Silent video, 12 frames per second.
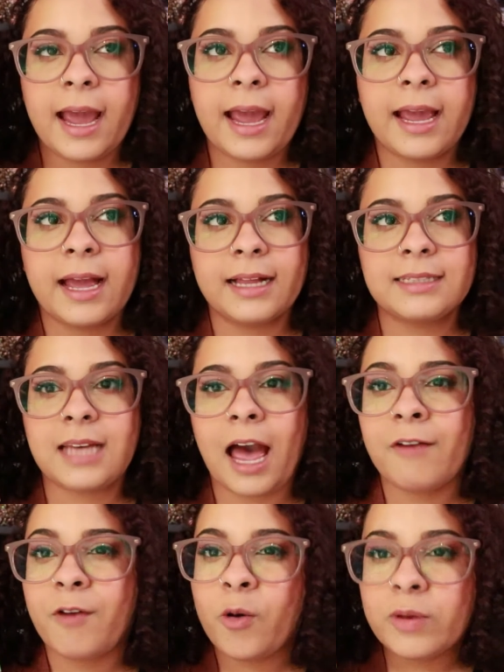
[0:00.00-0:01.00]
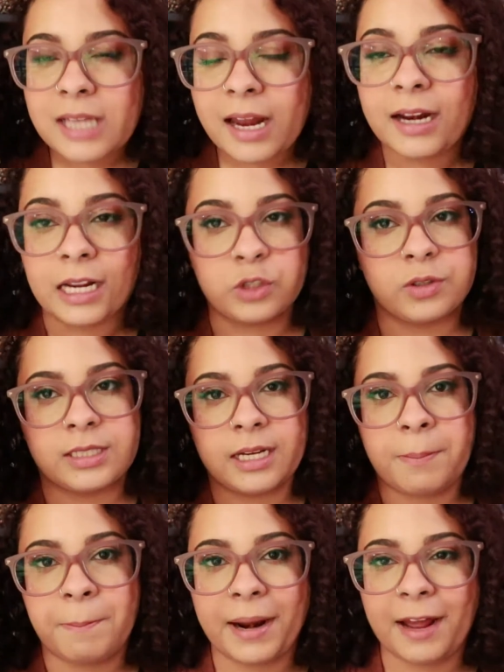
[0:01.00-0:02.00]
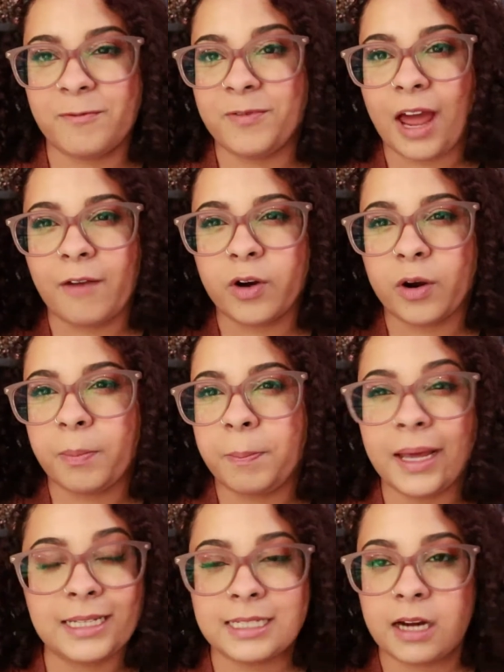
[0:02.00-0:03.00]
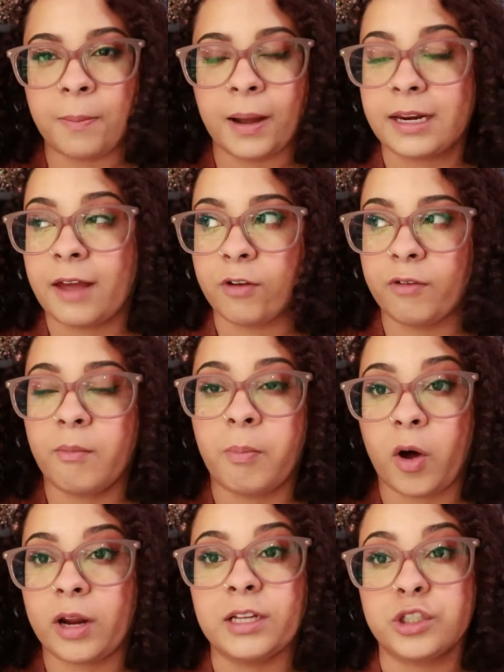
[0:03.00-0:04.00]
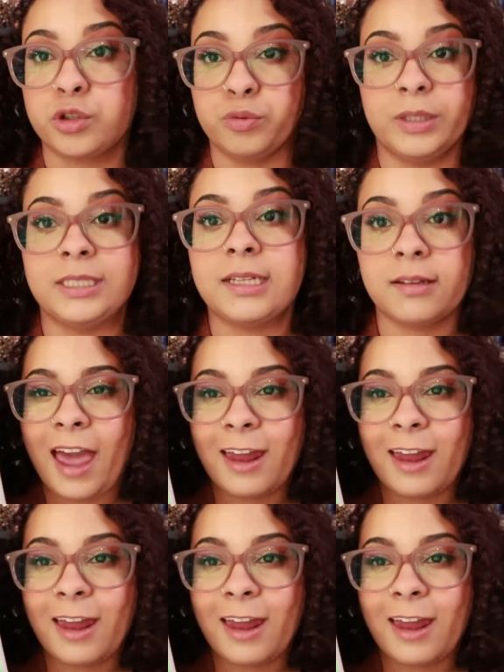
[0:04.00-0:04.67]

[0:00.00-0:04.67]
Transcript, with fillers: and I've always had an interest in it, but I've never picked it up. I never even bought it until recent.